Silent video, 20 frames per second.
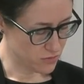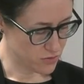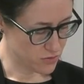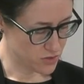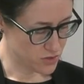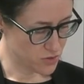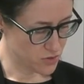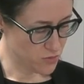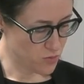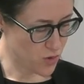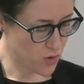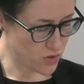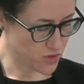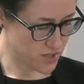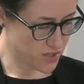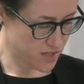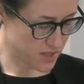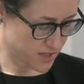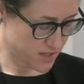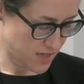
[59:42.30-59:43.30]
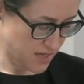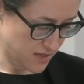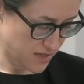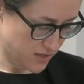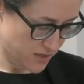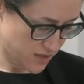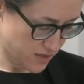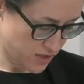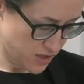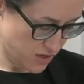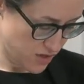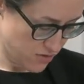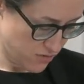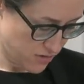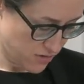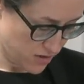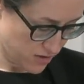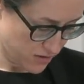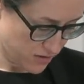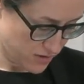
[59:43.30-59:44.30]
To what extent did you
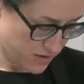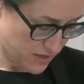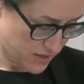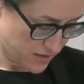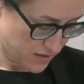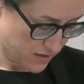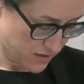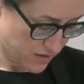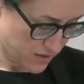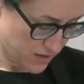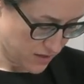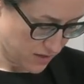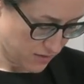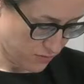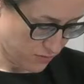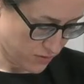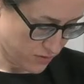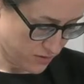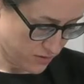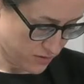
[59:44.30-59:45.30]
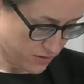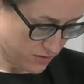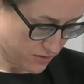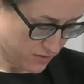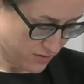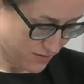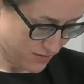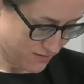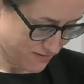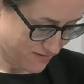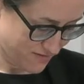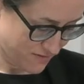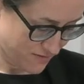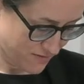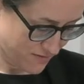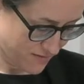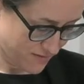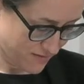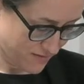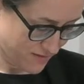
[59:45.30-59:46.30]
consider that it was
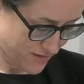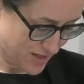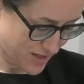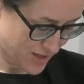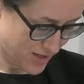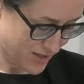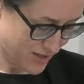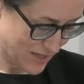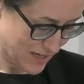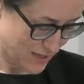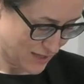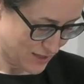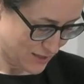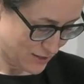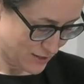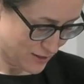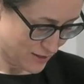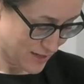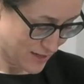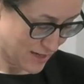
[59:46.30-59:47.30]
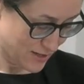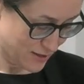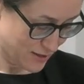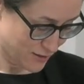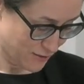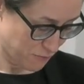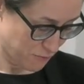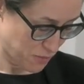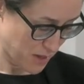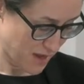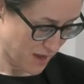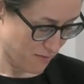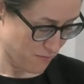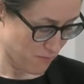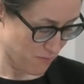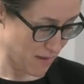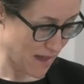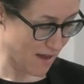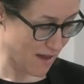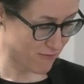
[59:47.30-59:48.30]
the status of being
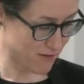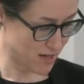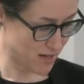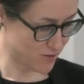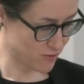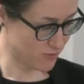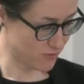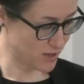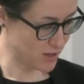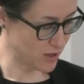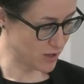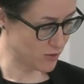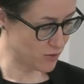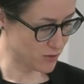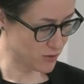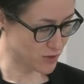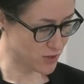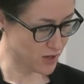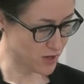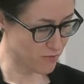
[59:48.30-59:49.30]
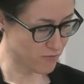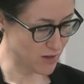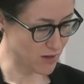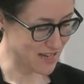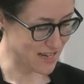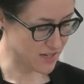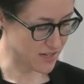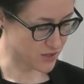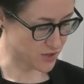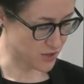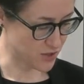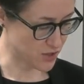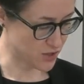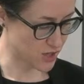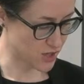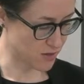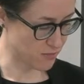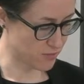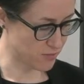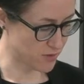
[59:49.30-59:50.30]
married or in a long-term
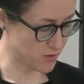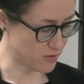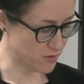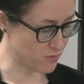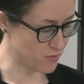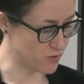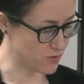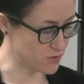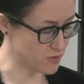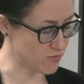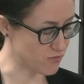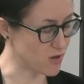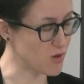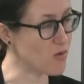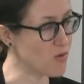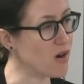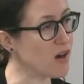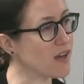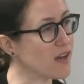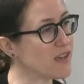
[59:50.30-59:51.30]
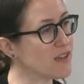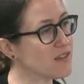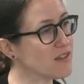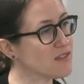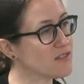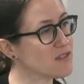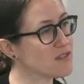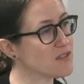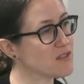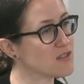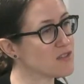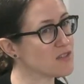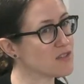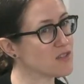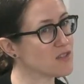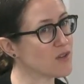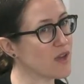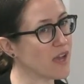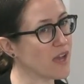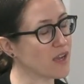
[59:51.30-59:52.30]
relationship that was required
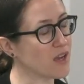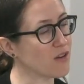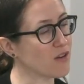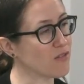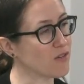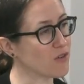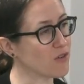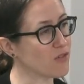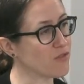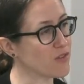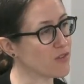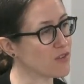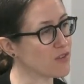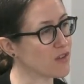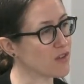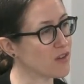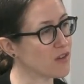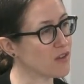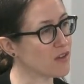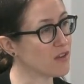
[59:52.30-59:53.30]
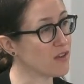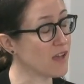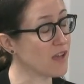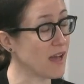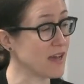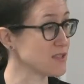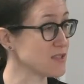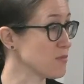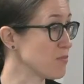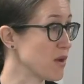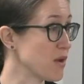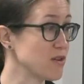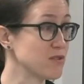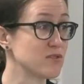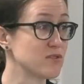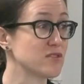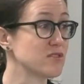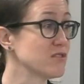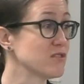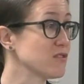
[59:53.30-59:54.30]
to anchor an officer, as
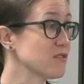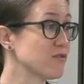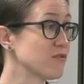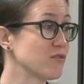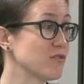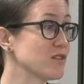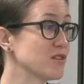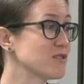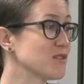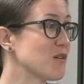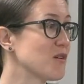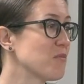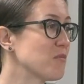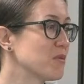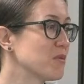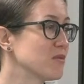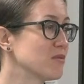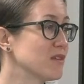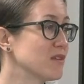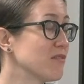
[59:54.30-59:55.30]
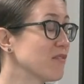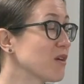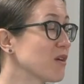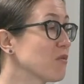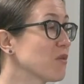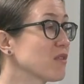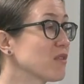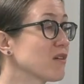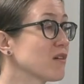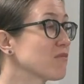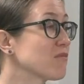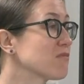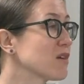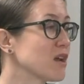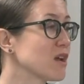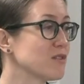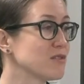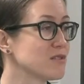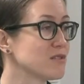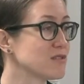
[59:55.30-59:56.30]
opposed to, for example, living with a
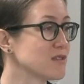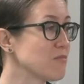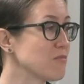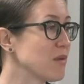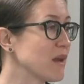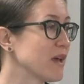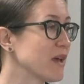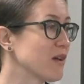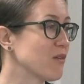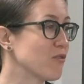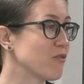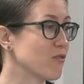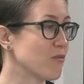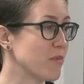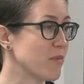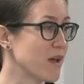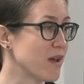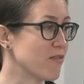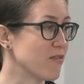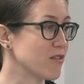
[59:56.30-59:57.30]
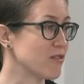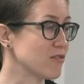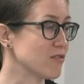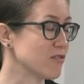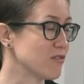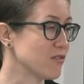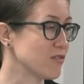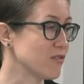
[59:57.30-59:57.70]
close sibling or a parent?